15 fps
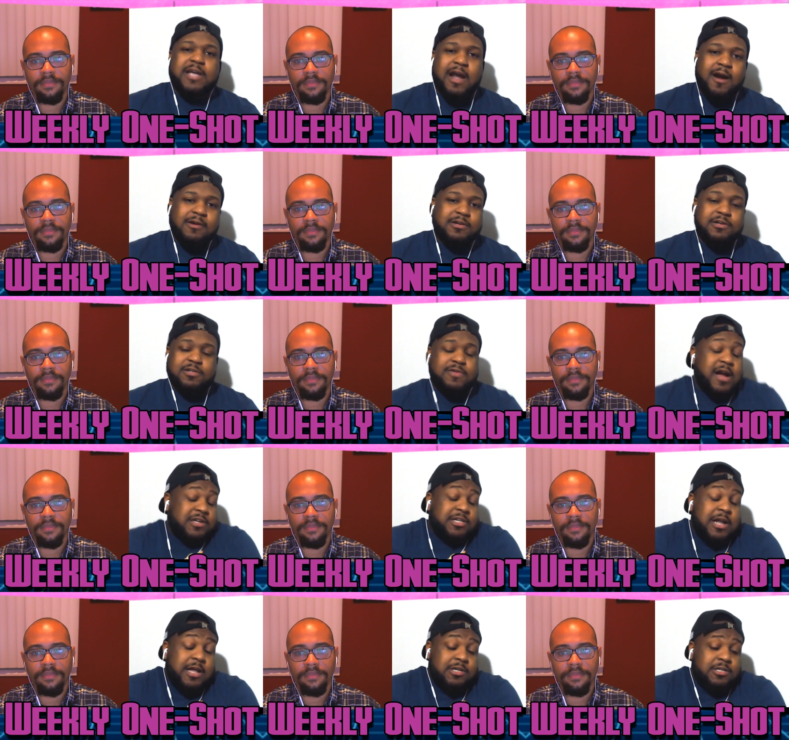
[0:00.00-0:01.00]
Speaker 1: character
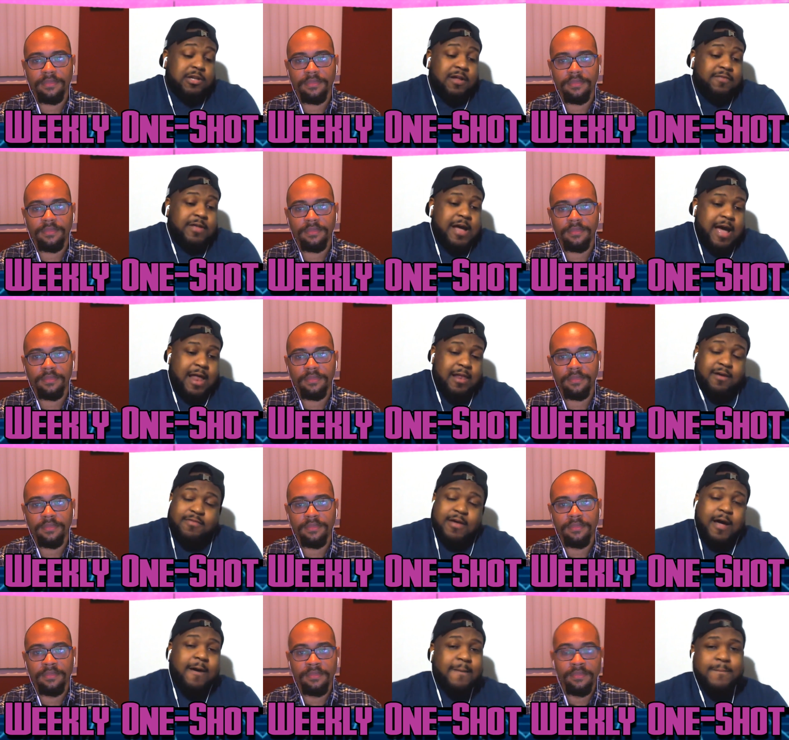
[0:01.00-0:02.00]
interaction. I just love that. I
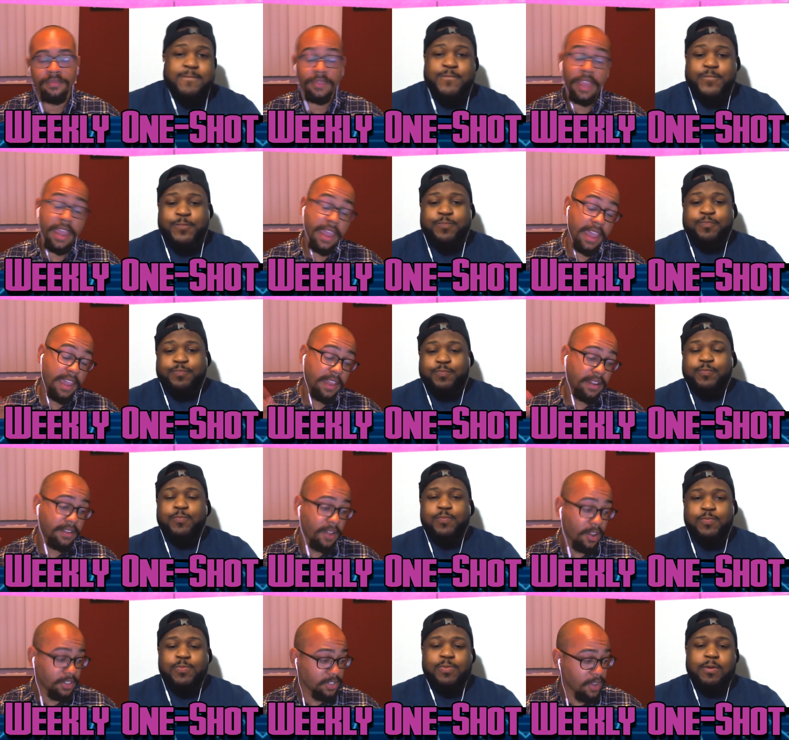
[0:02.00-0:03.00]
love that.
Speaker 2: Yeah, and
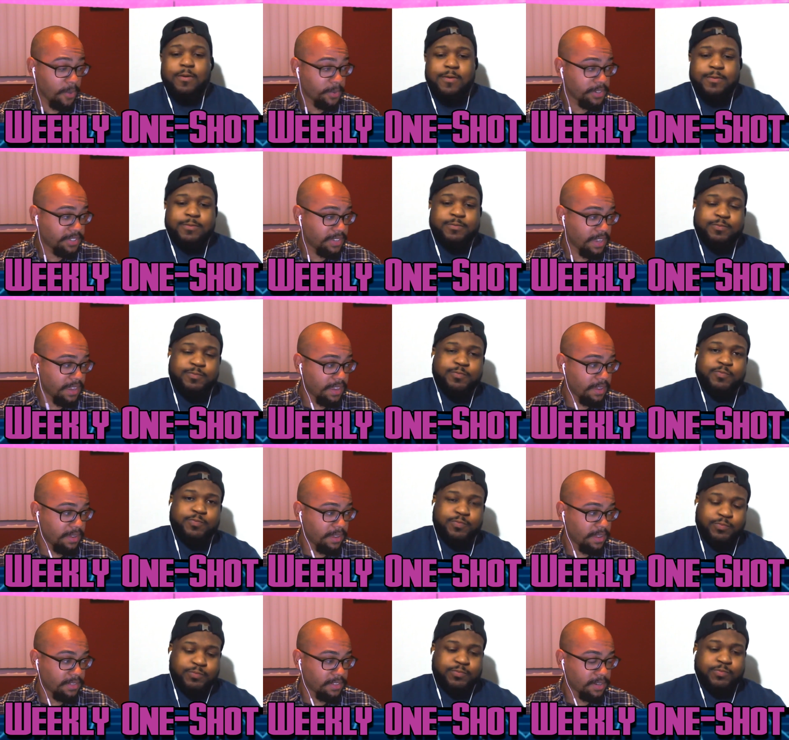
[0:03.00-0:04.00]
also I want to
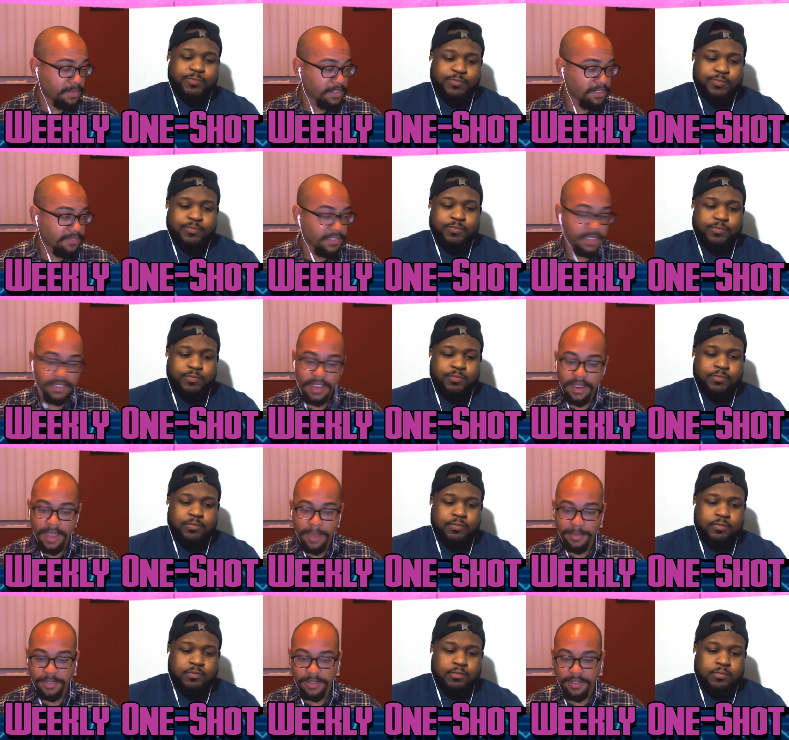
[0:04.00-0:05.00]
say in terms of this
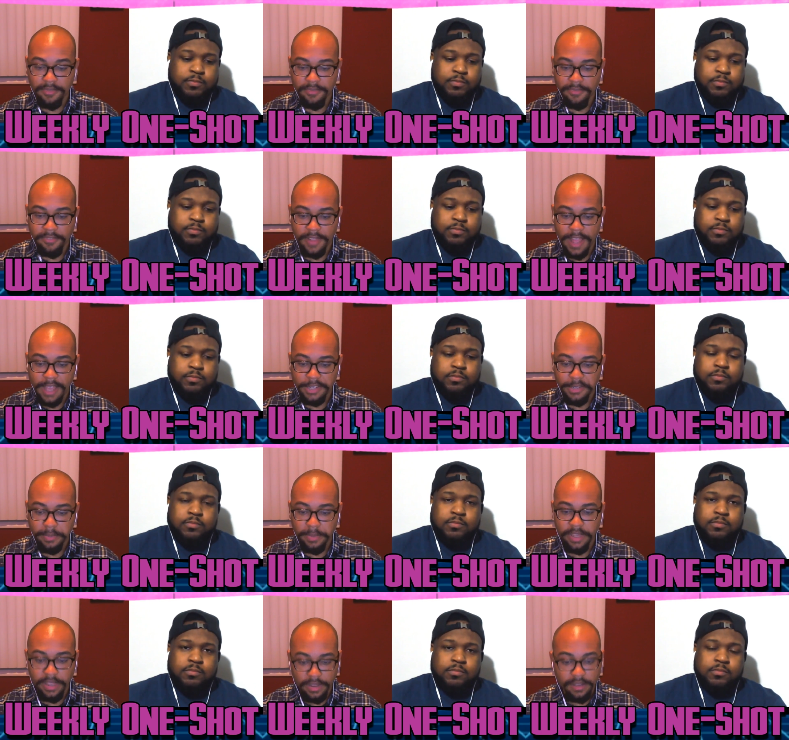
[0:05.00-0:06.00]
episode of Flash
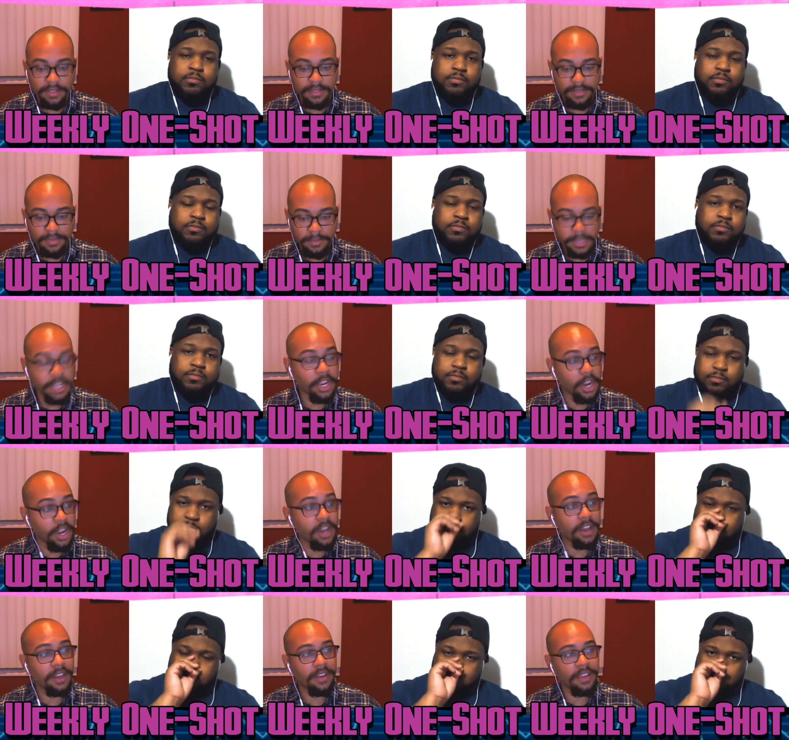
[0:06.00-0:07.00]
being being
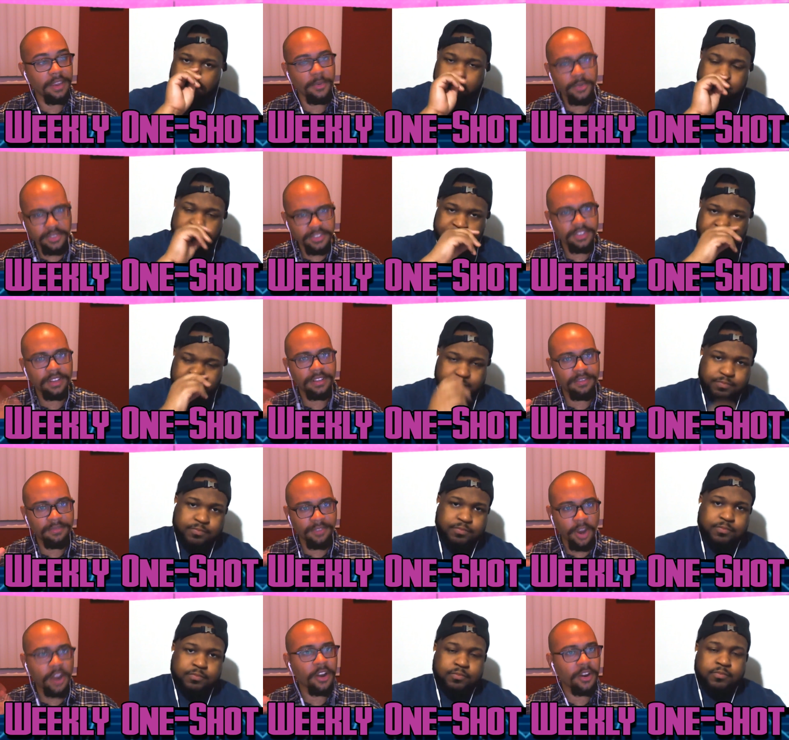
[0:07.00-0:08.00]
good, it was
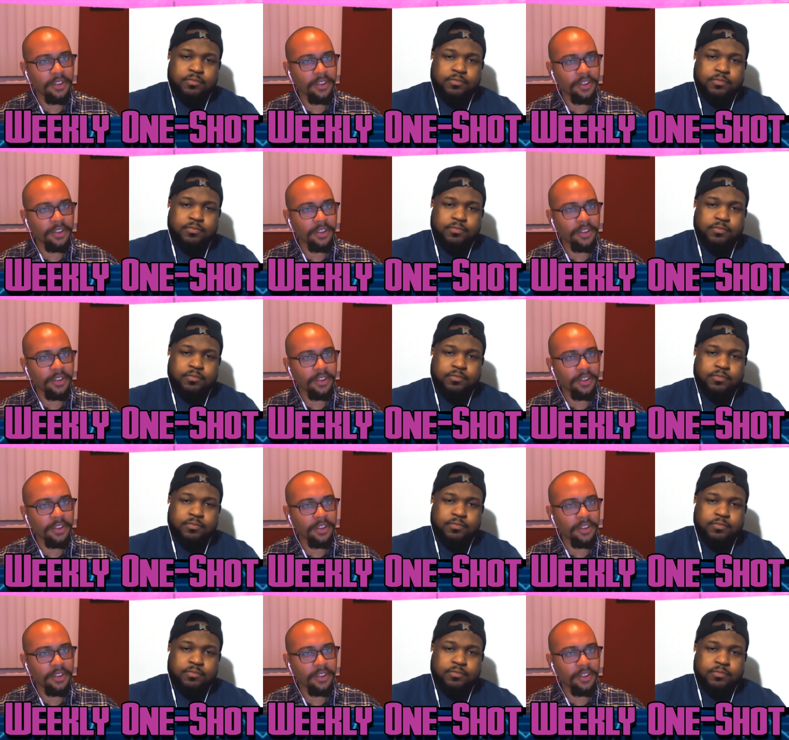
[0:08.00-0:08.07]
darker